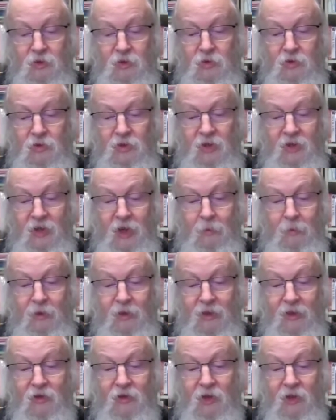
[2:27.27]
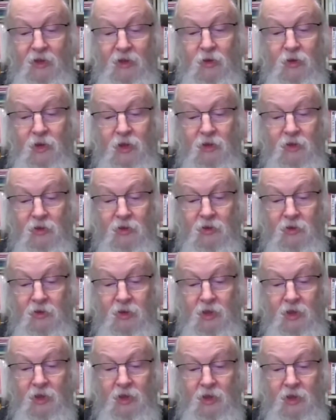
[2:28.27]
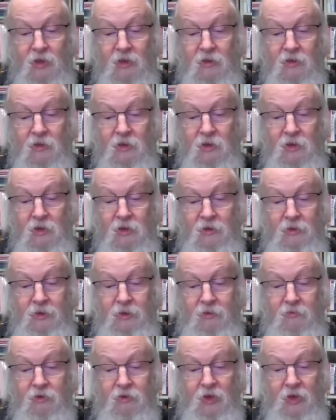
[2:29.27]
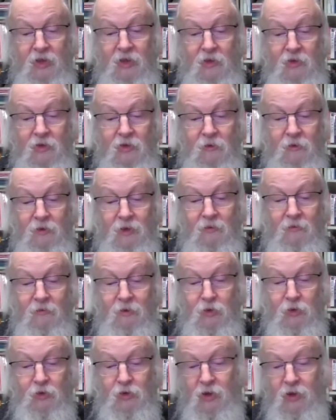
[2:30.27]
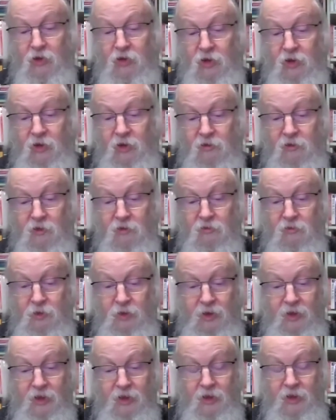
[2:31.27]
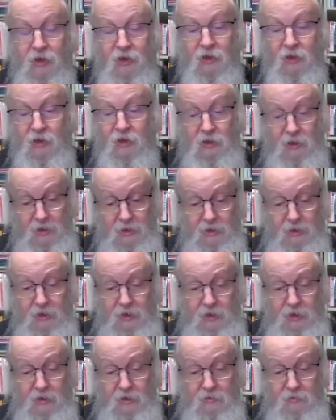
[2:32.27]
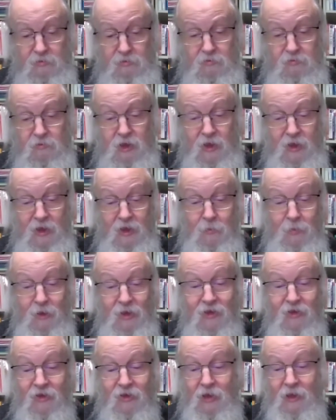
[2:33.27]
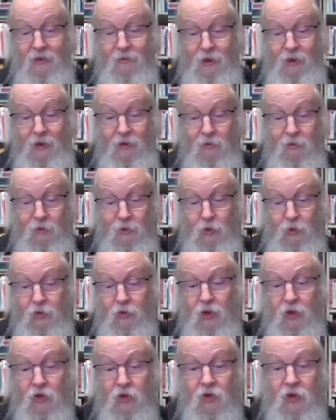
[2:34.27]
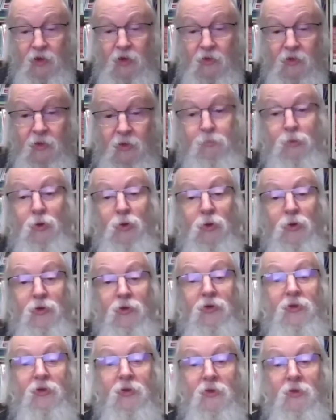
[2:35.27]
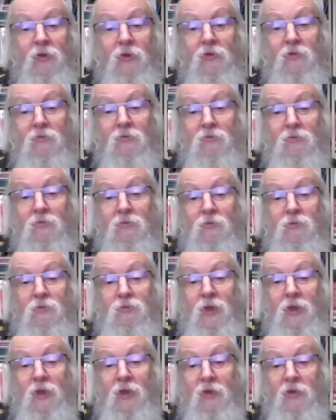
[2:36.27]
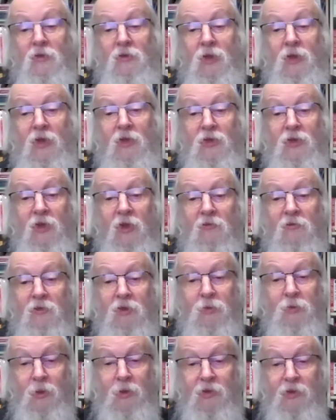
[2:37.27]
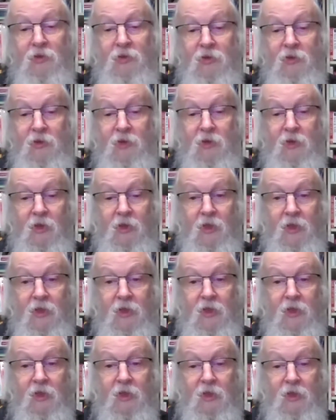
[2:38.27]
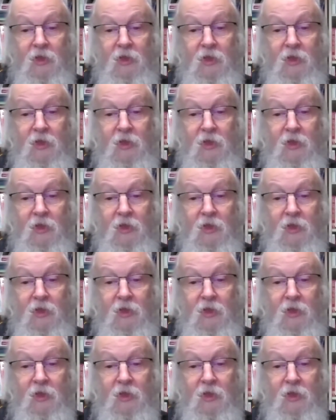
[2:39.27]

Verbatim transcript: set up things that look at the resilience of the infrastructure and the reliability of the infrastructure to support uh, incident response and the like.